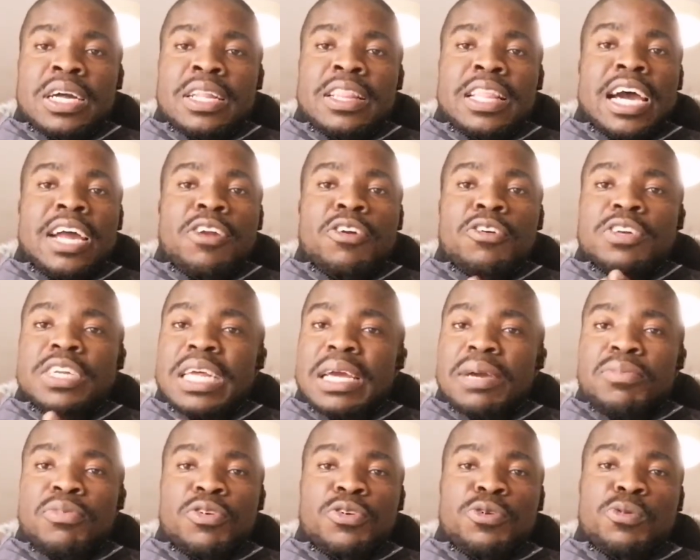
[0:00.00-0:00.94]
they are not
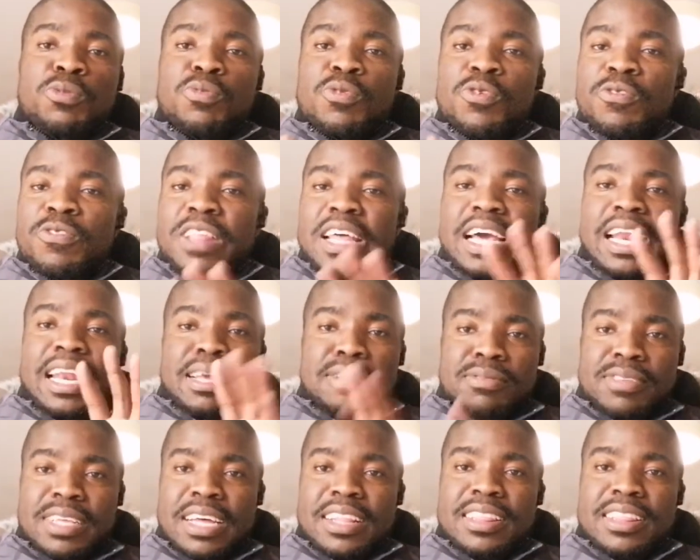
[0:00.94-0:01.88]
able to move their
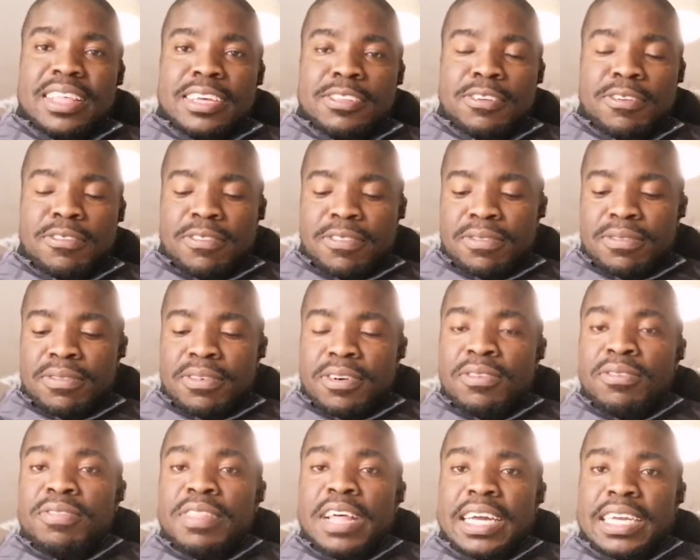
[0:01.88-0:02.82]
limbs and things
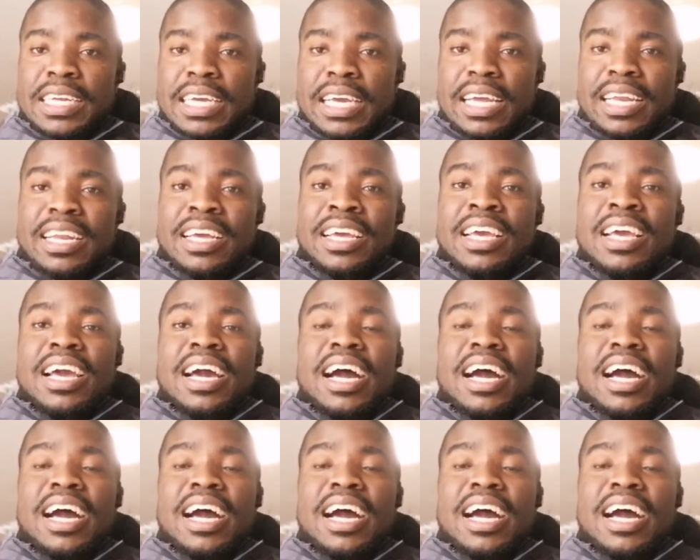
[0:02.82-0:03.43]
of that kind.